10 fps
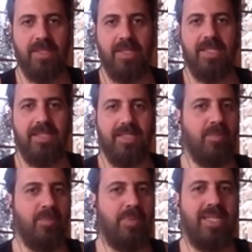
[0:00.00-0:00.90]
It's like
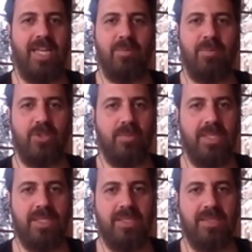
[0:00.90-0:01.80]
being able to be in the
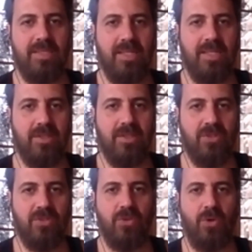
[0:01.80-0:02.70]
center of the
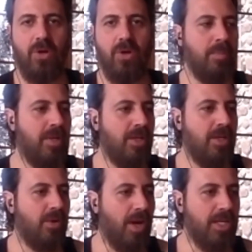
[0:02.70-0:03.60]
storm,
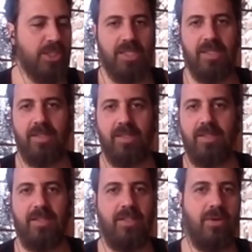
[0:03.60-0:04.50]
watching,
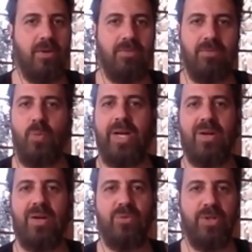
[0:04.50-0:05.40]
whatever
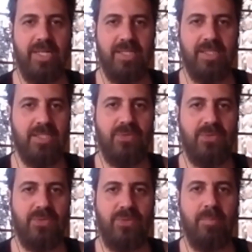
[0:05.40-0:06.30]
it is,
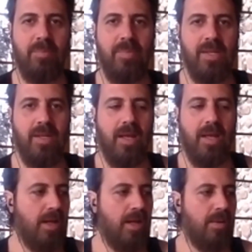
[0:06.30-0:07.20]
from
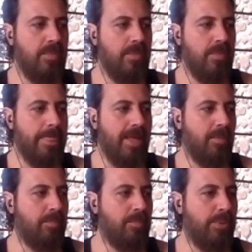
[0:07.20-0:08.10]
a
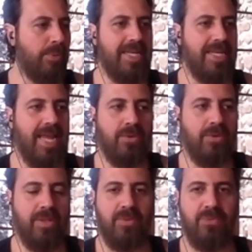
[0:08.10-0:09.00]
breakdown, a
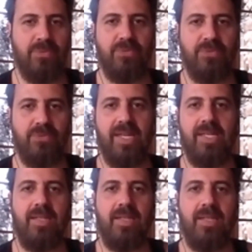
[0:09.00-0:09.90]
fight,
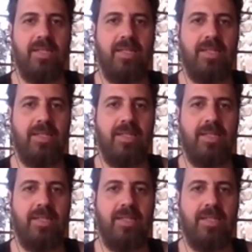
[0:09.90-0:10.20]
an